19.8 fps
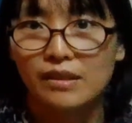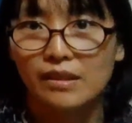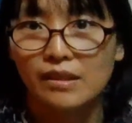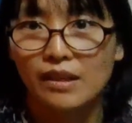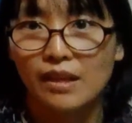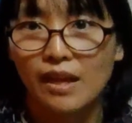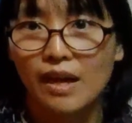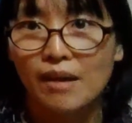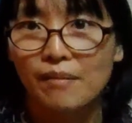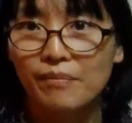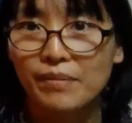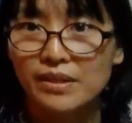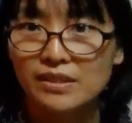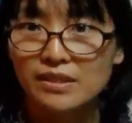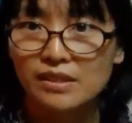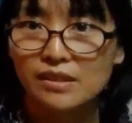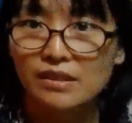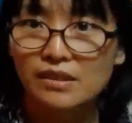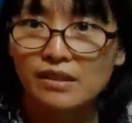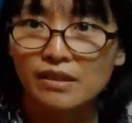The
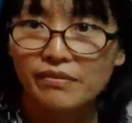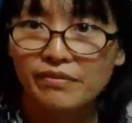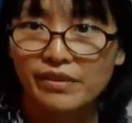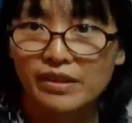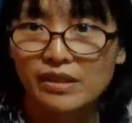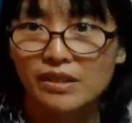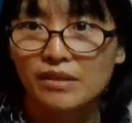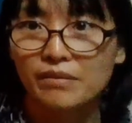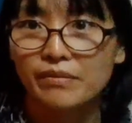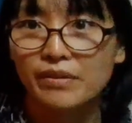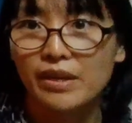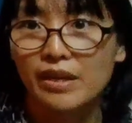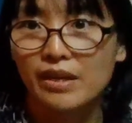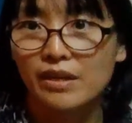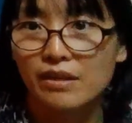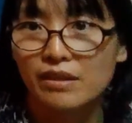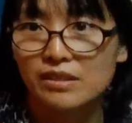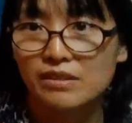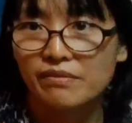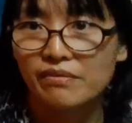opposite refractive error
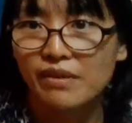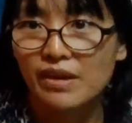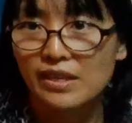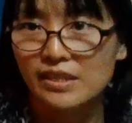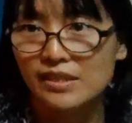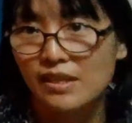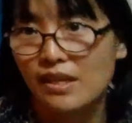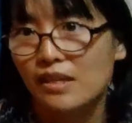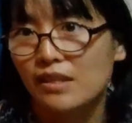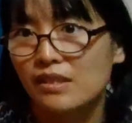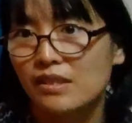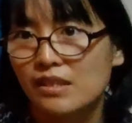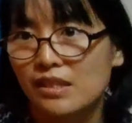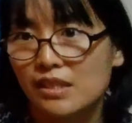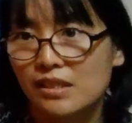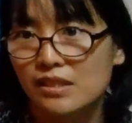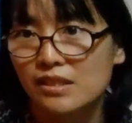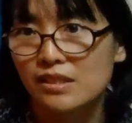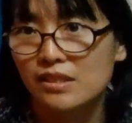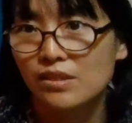is
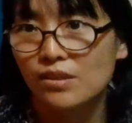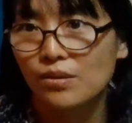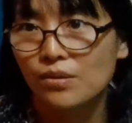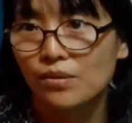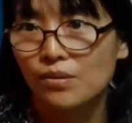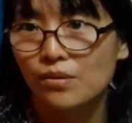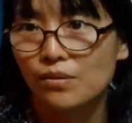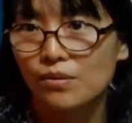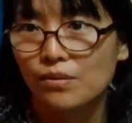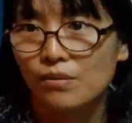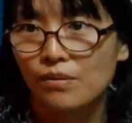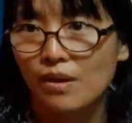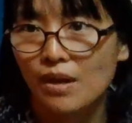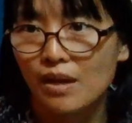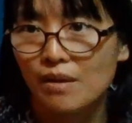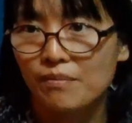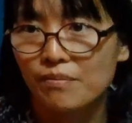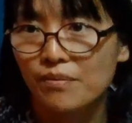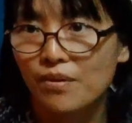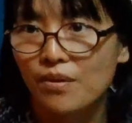farsightedness or
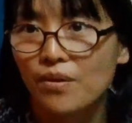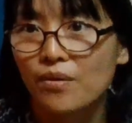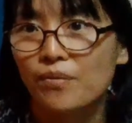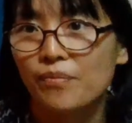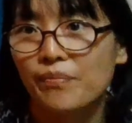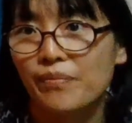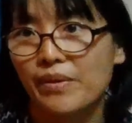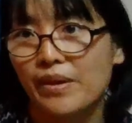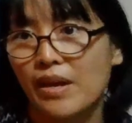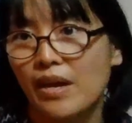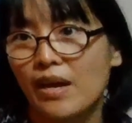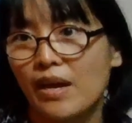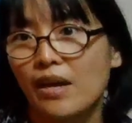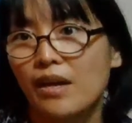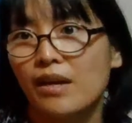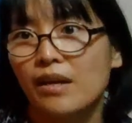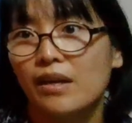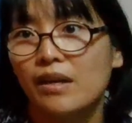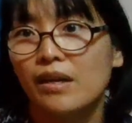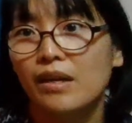hyperopia.
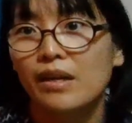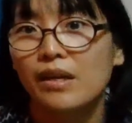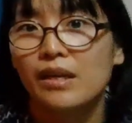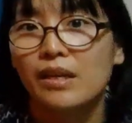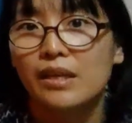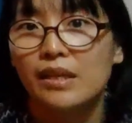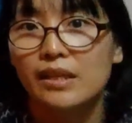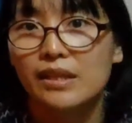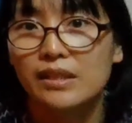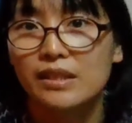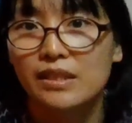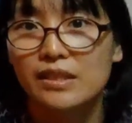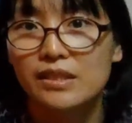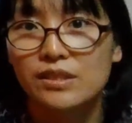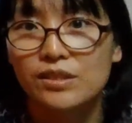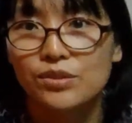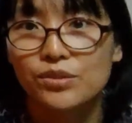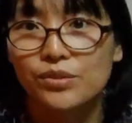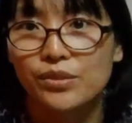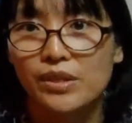In this
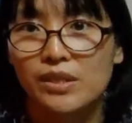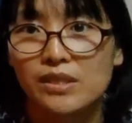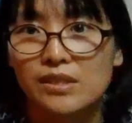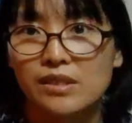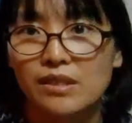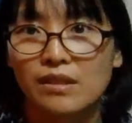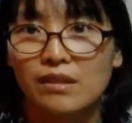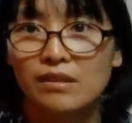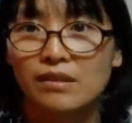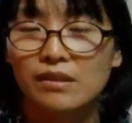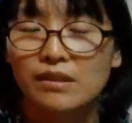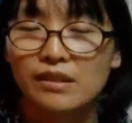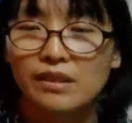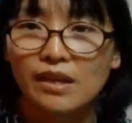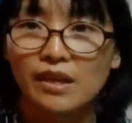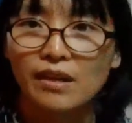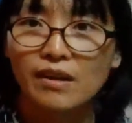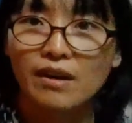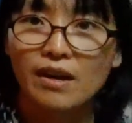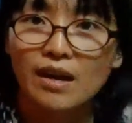situation,
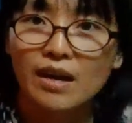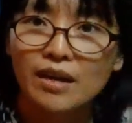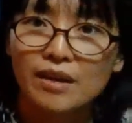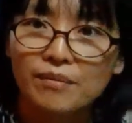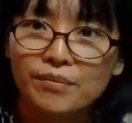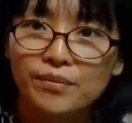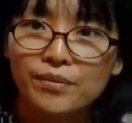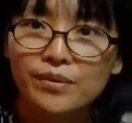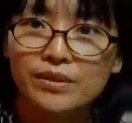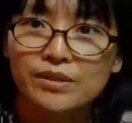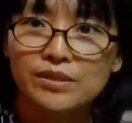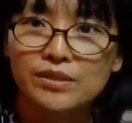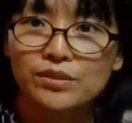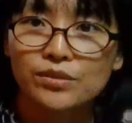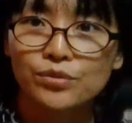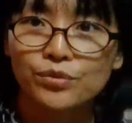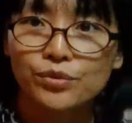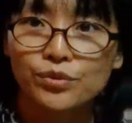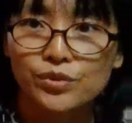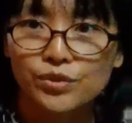their eyeball is
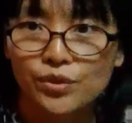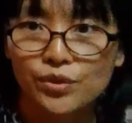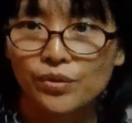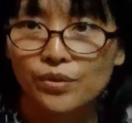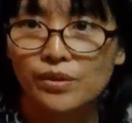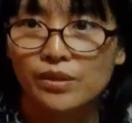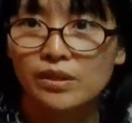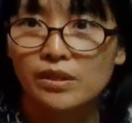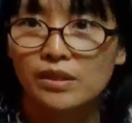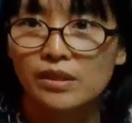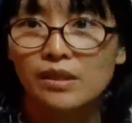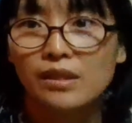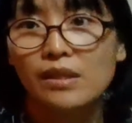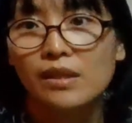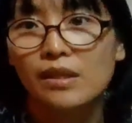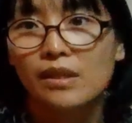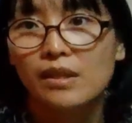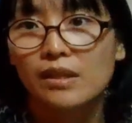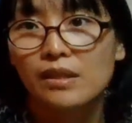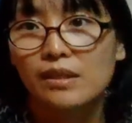too short.
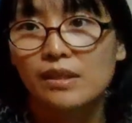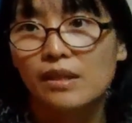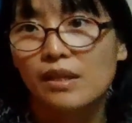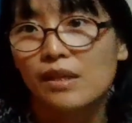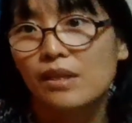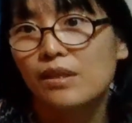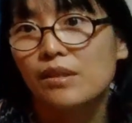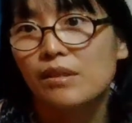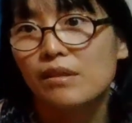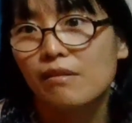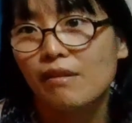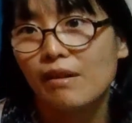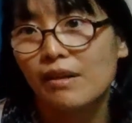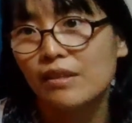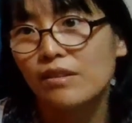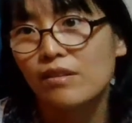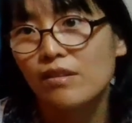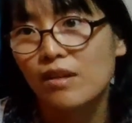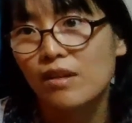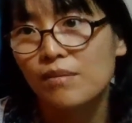The
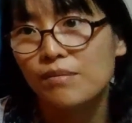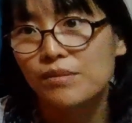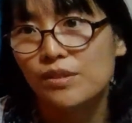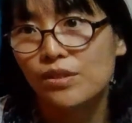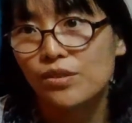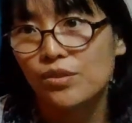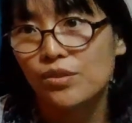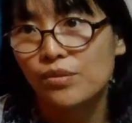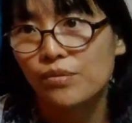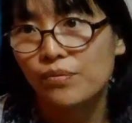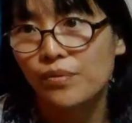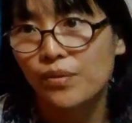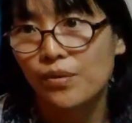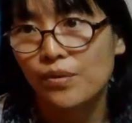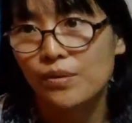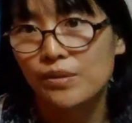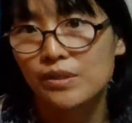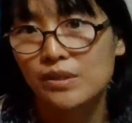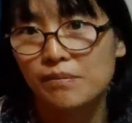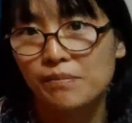light comes into
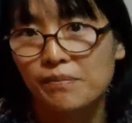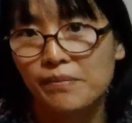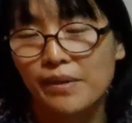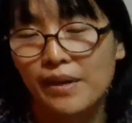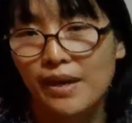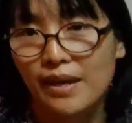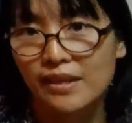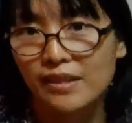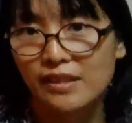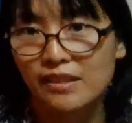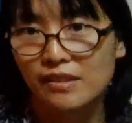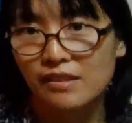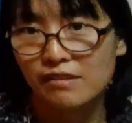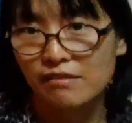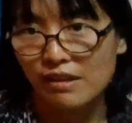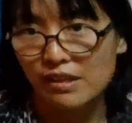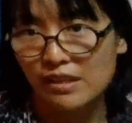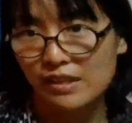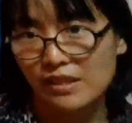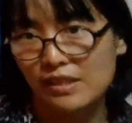focus behind the
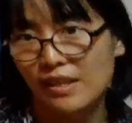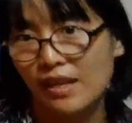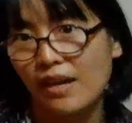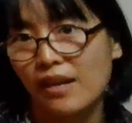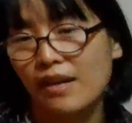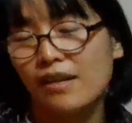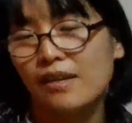retina.